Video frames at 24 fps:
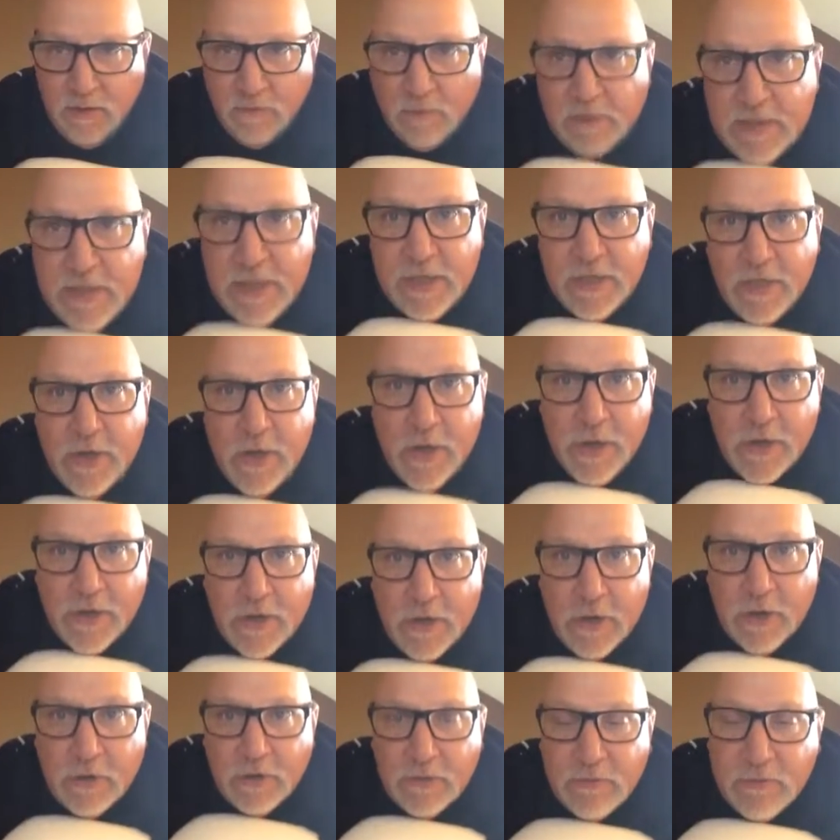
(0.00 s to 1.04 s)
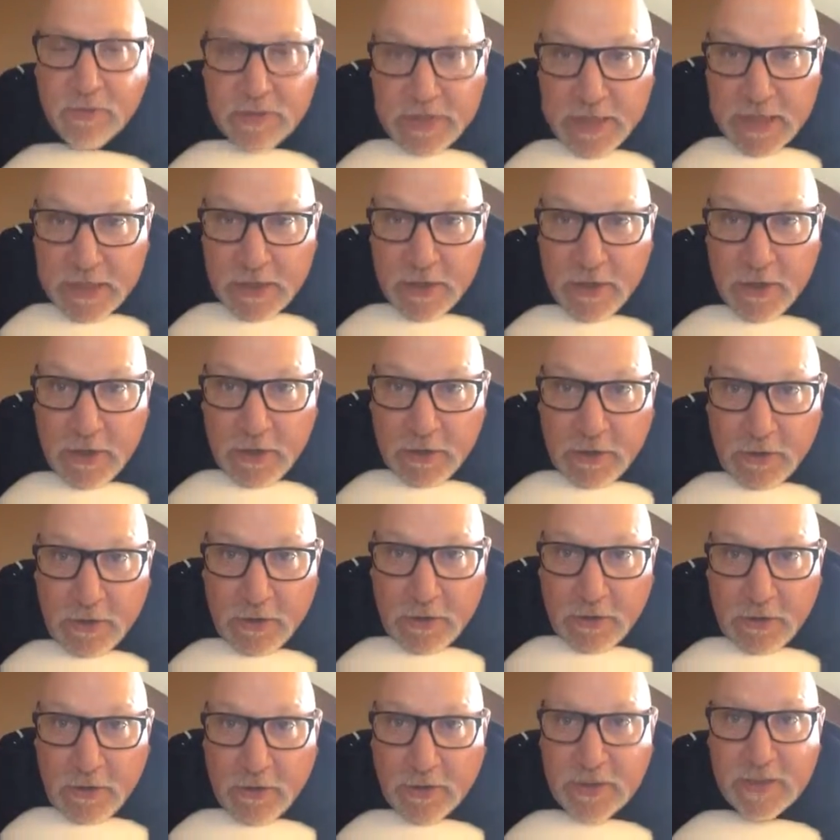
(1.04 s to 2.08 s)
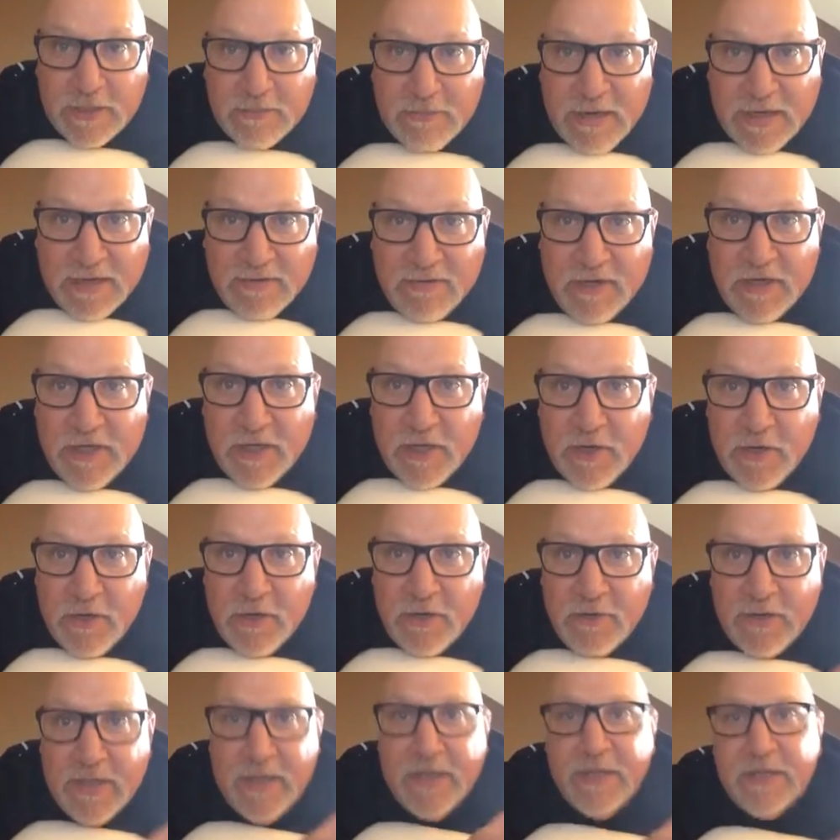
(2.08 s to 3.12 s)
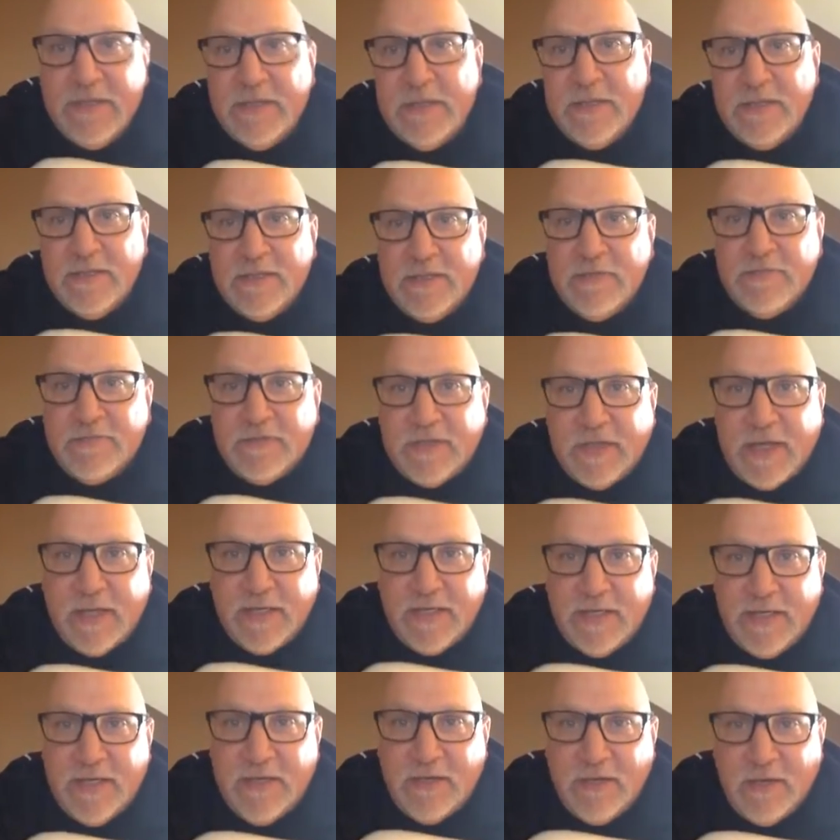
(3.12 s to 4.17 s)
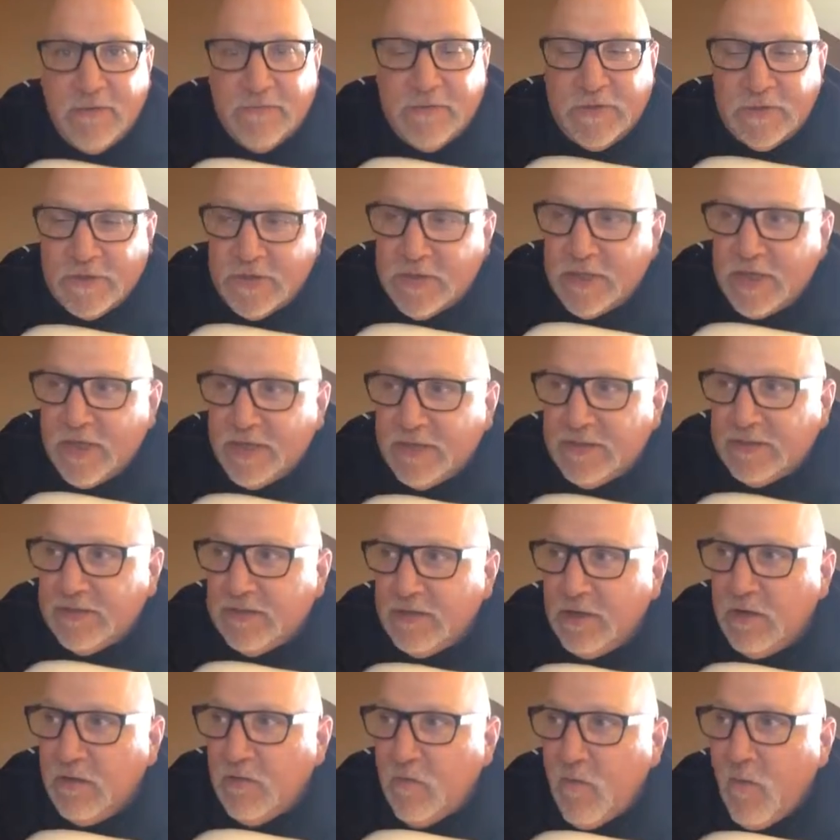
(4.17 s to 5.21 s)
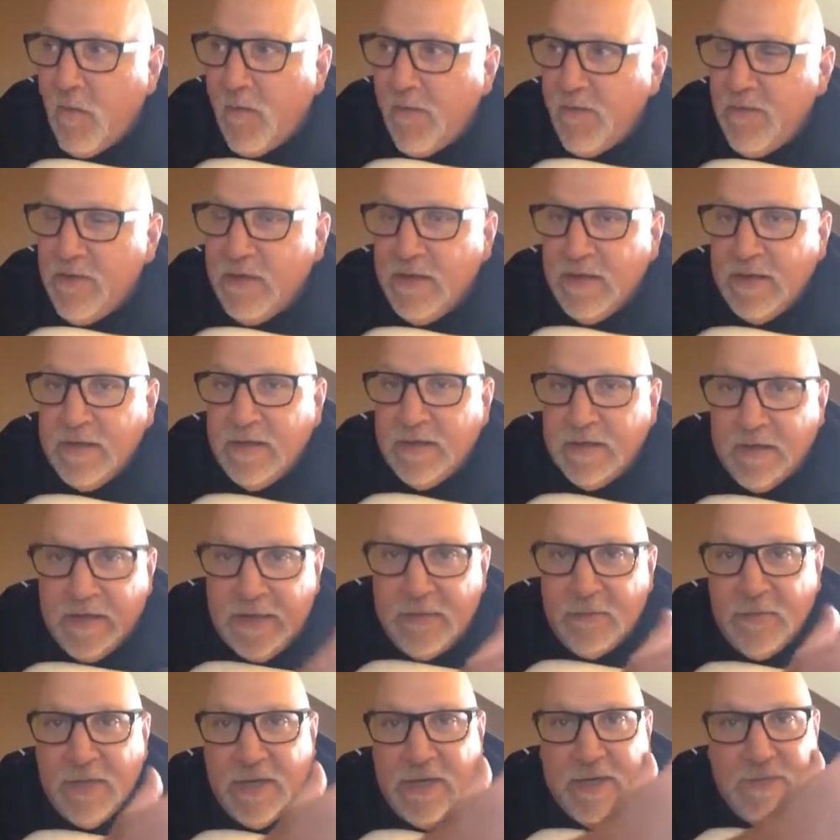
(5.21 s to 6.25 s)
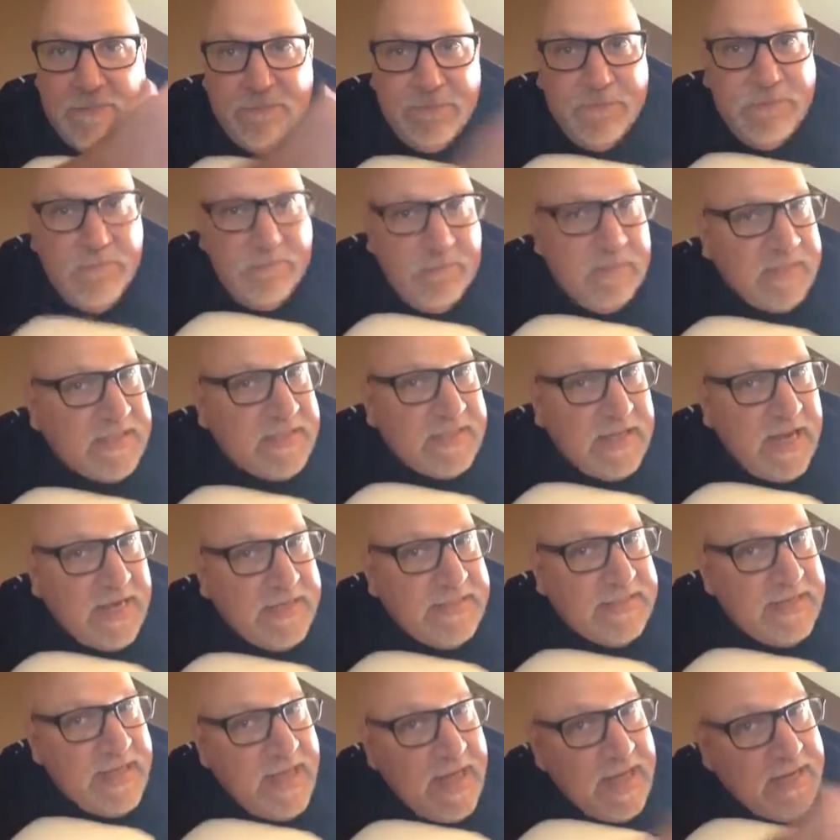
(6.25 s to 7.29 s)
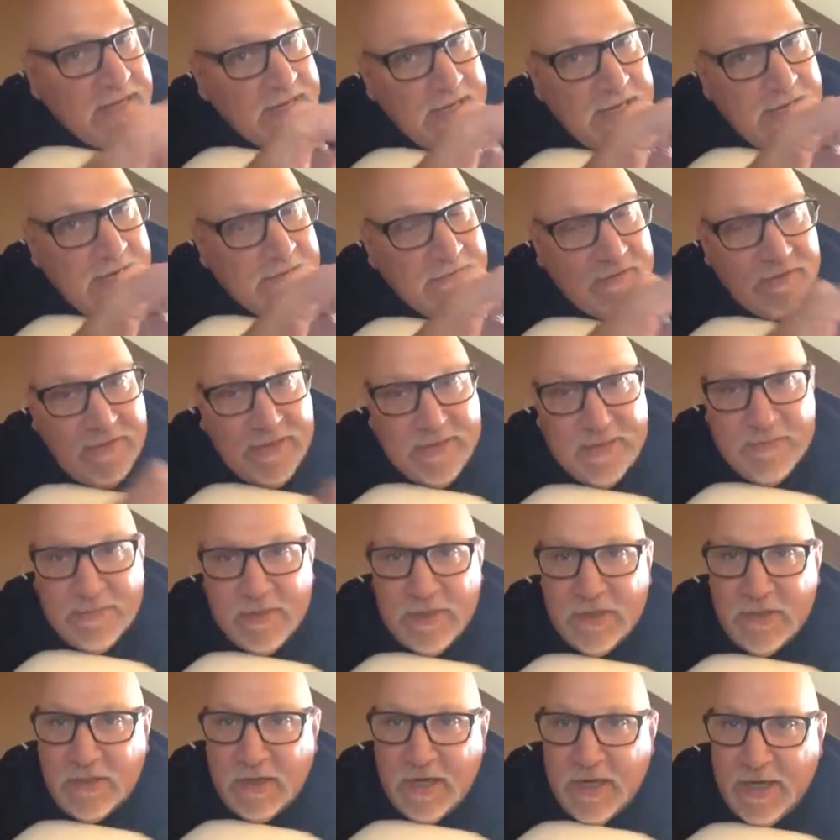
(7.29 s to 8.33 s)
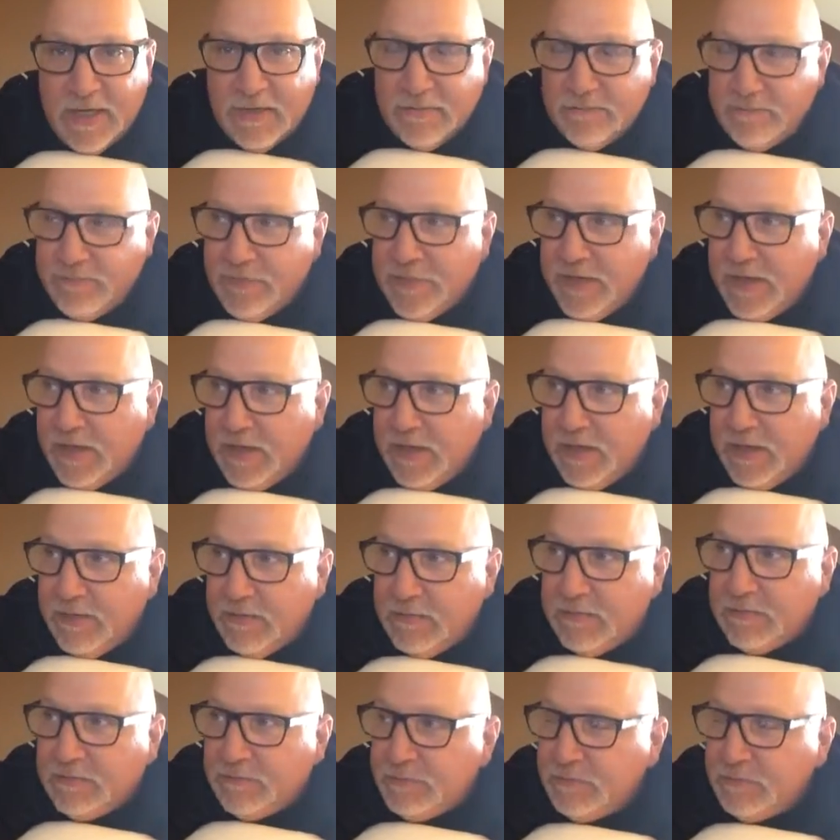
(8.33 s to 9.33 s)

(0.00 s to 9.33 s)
What do you do? What do you do? You make a video and you freaking get it off your chest. So, anyway, besides that, everything's been great. Uh,